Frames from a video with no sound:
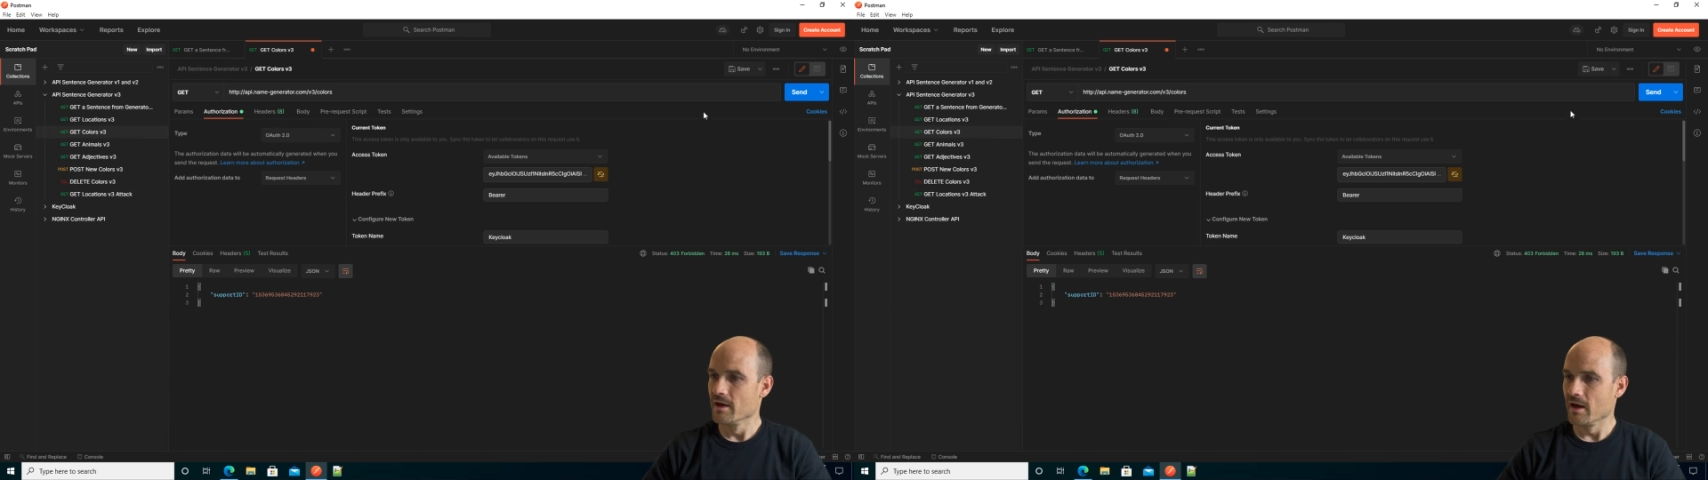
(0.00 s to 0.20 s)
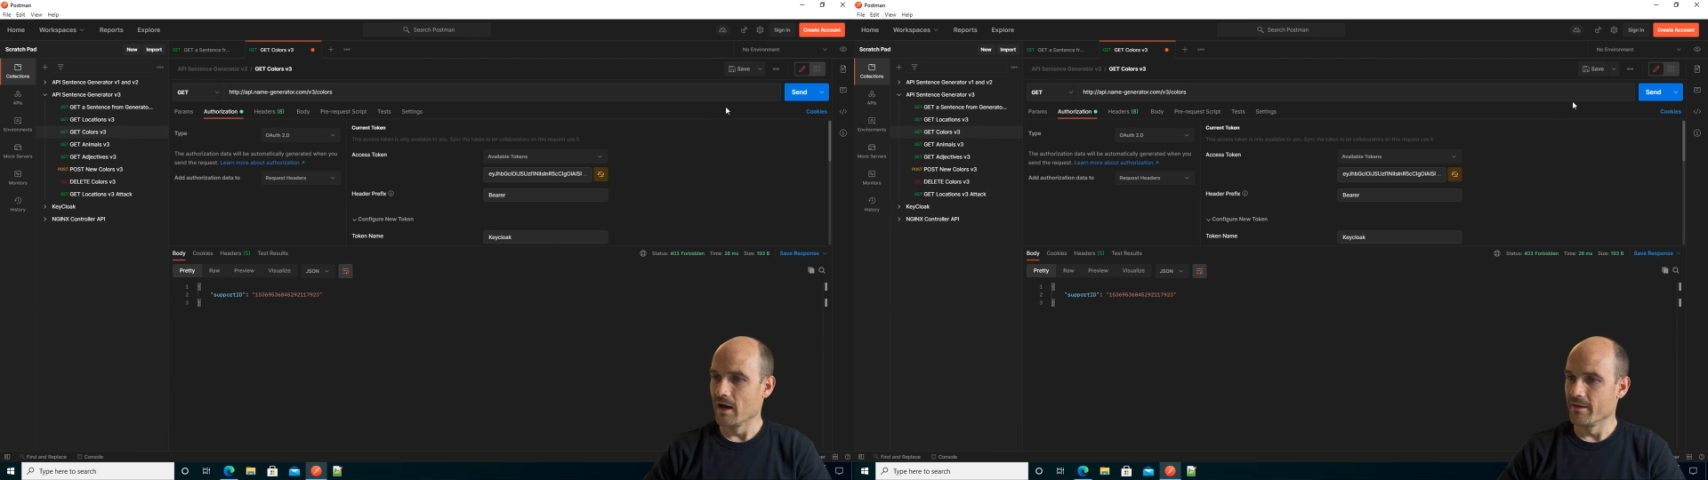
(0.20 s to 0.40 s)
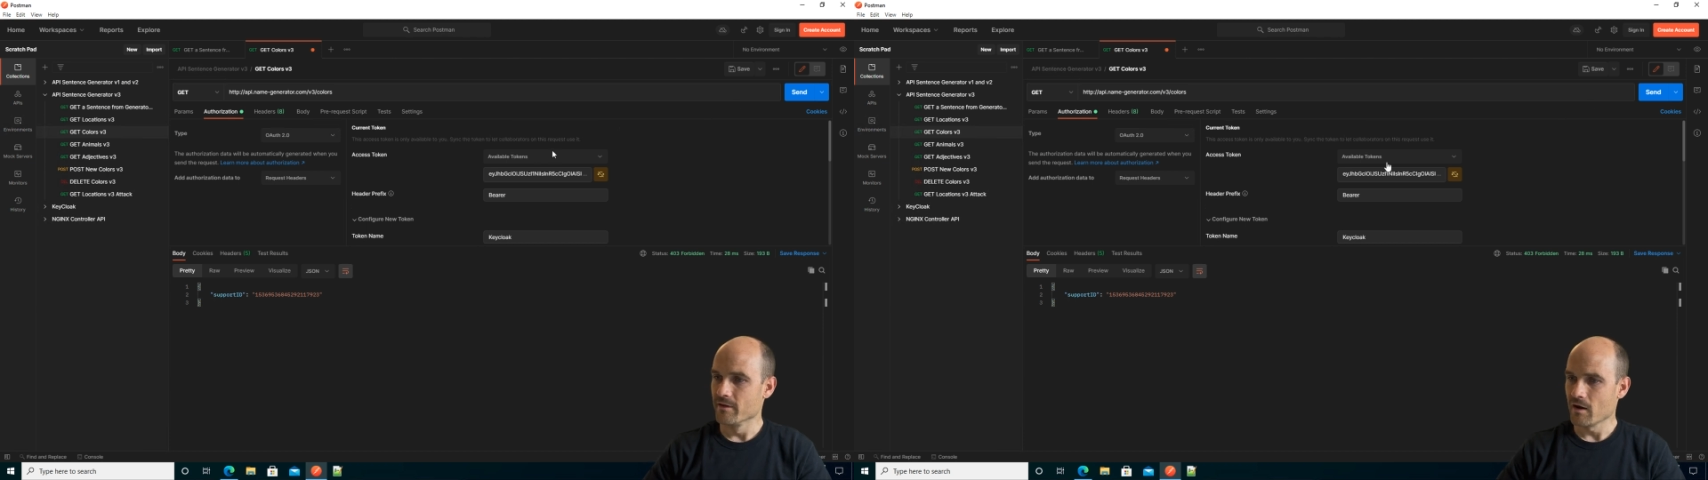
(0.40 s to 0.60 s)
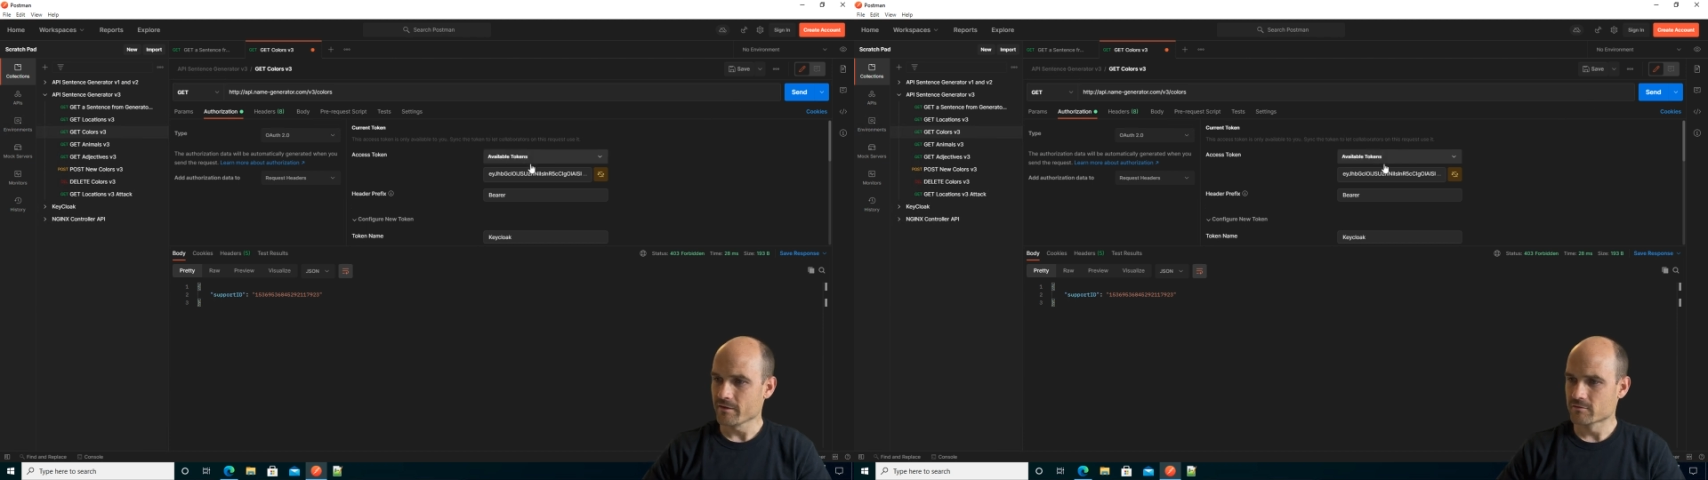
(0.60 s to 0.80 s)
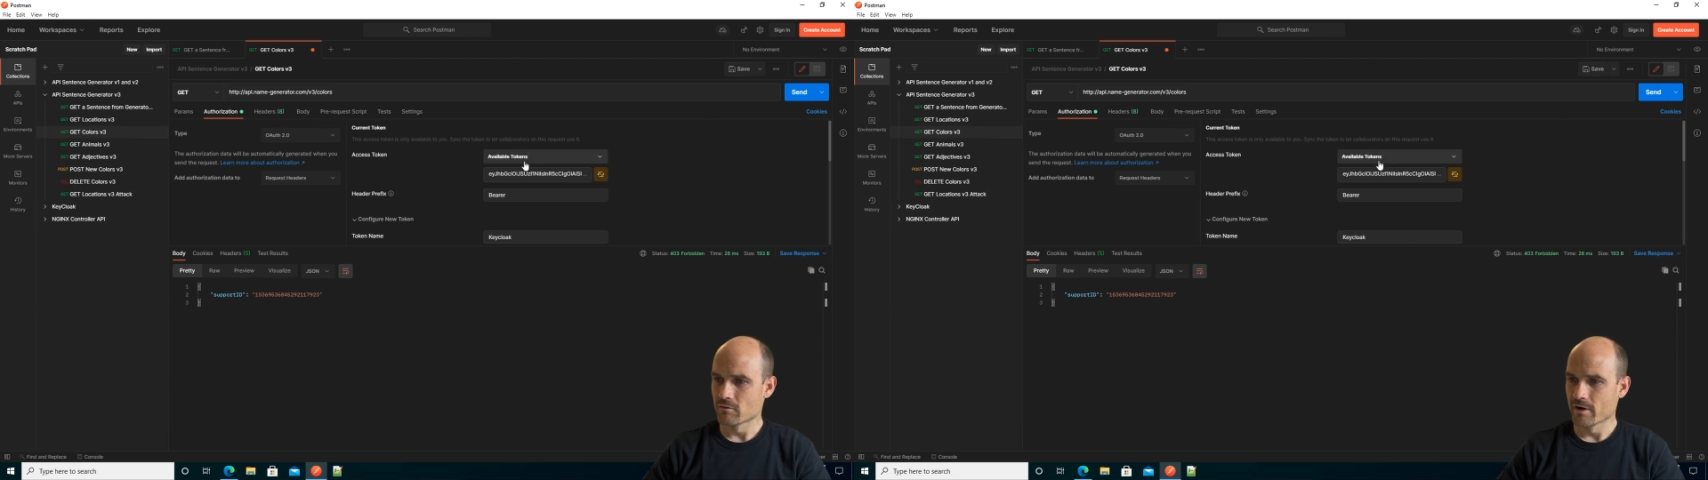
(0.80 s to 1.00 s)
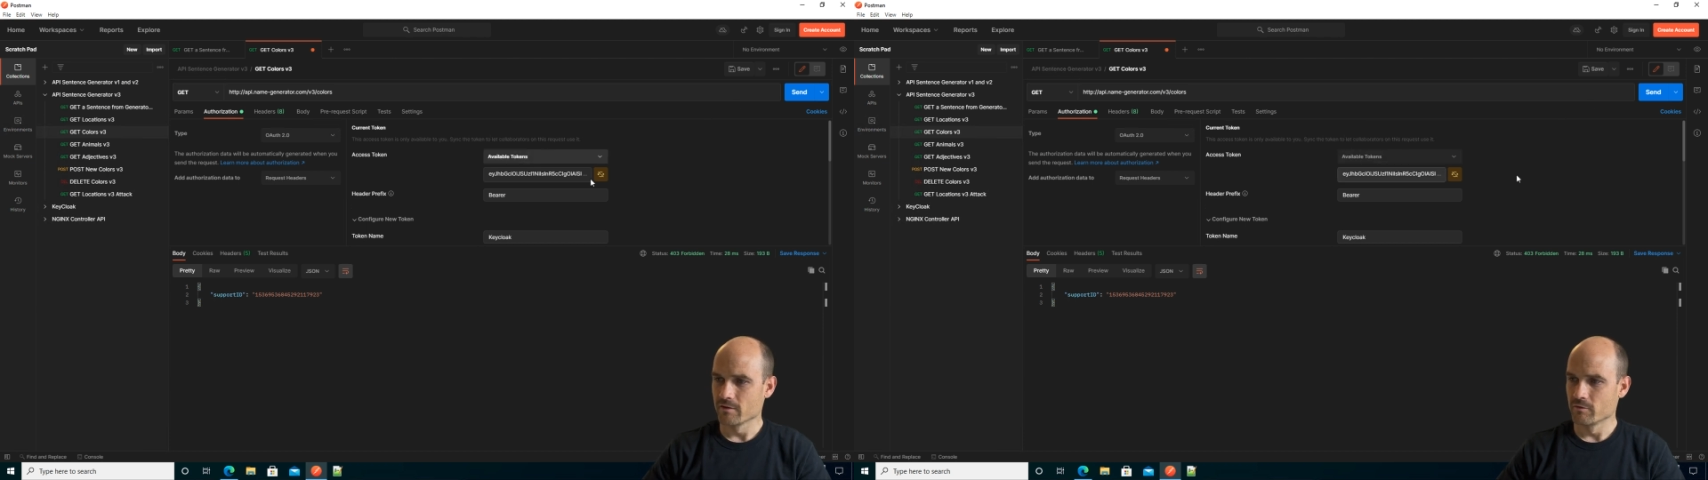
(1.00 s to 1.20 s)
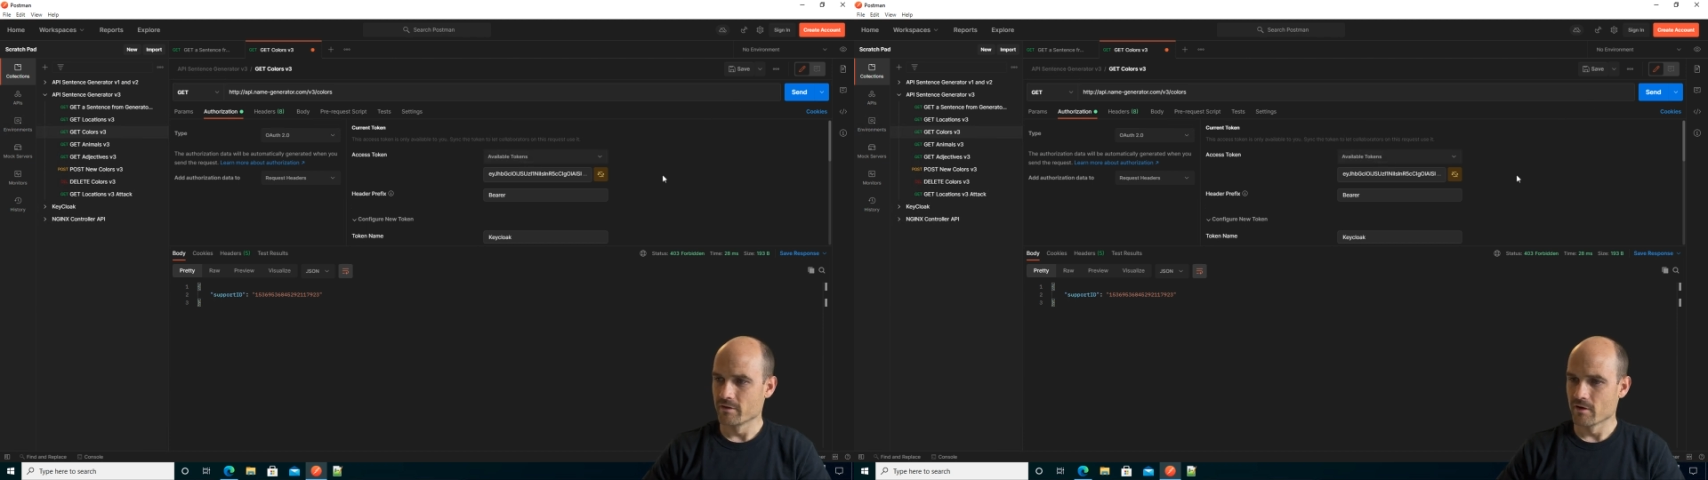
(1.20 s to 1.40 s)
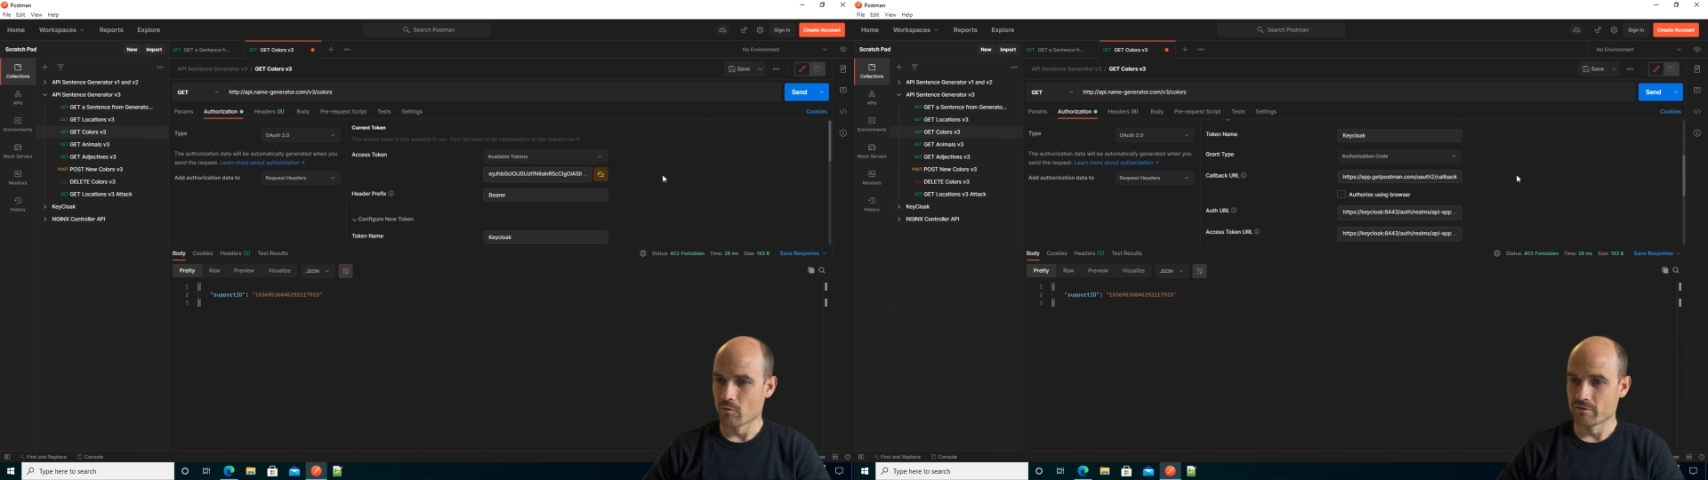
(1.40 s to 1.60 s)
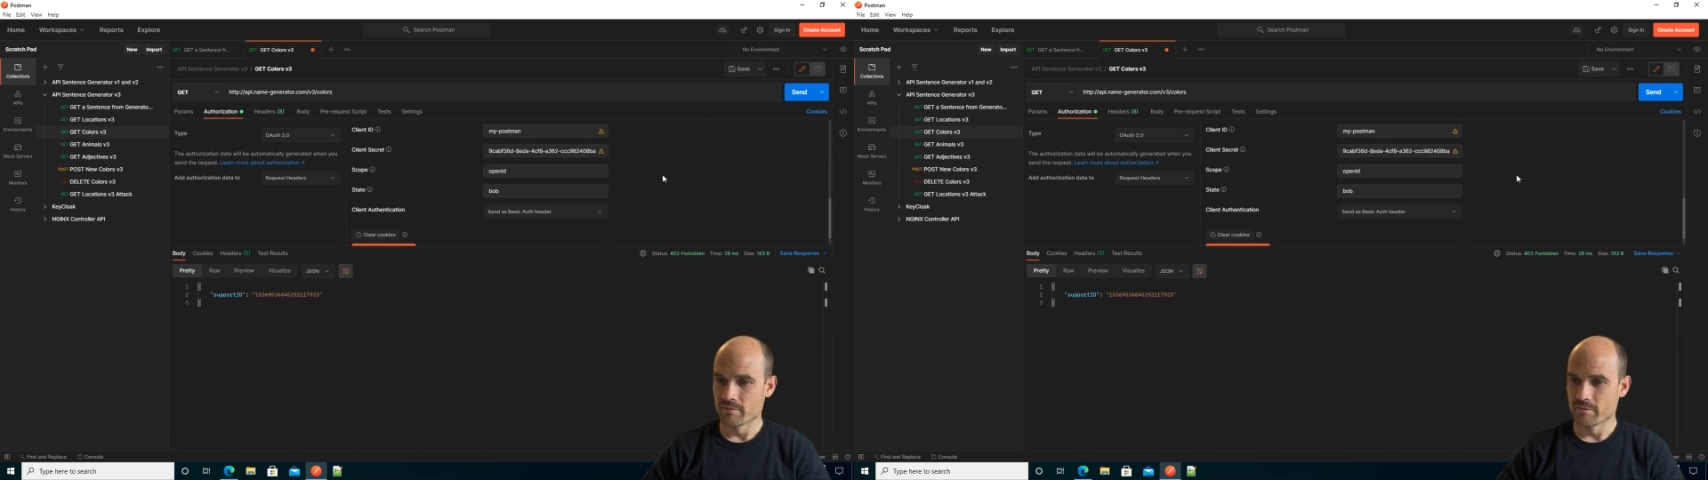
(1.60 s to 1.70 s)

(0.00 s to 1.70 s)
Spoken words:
And now let's try with